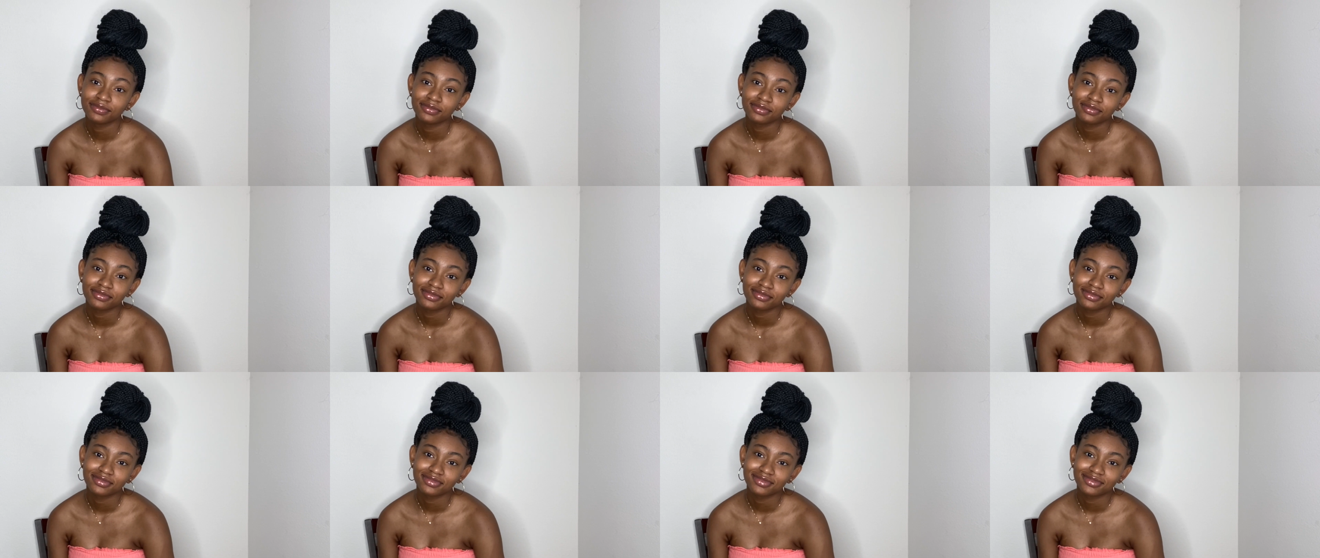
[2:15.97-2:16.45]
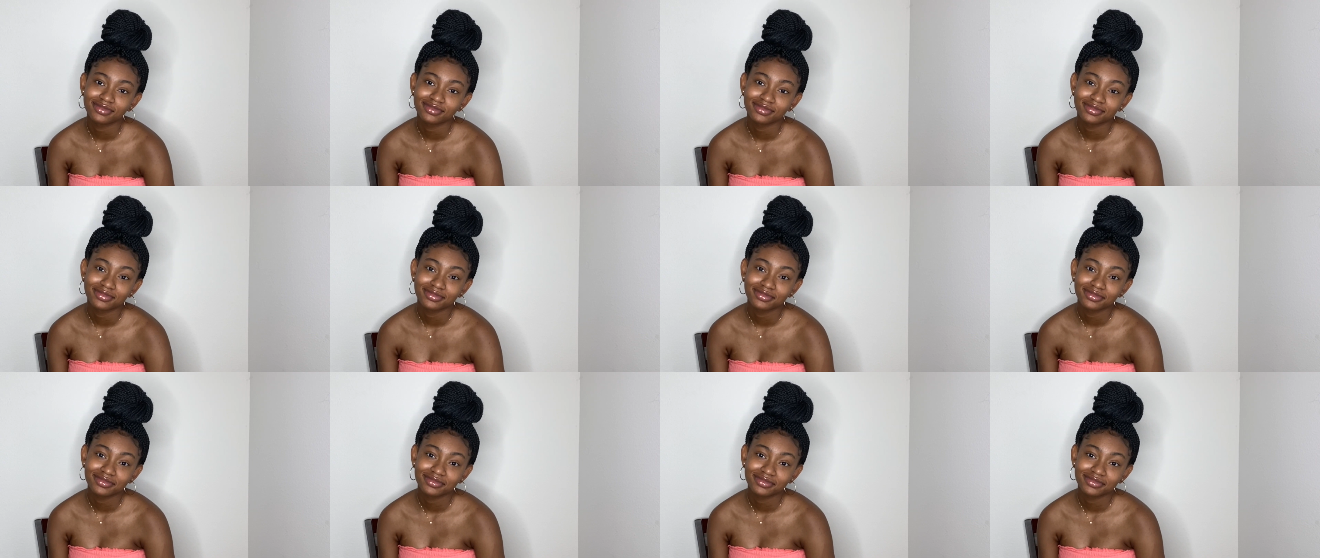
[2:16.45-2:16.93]

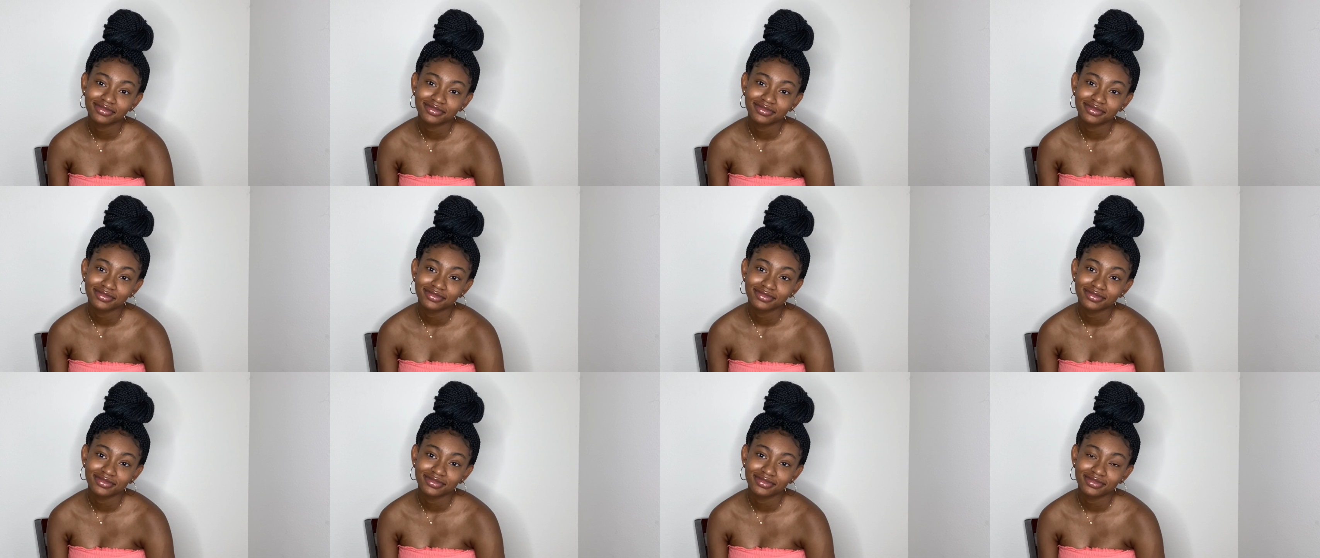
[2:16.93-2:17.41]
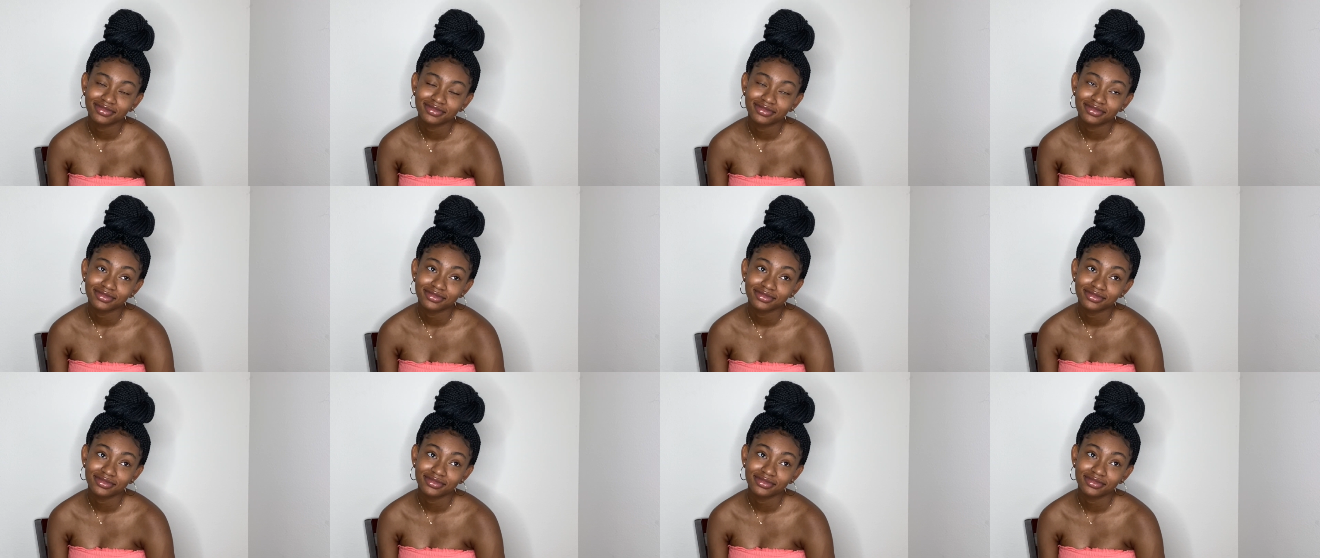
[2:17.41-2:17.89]
[no speech]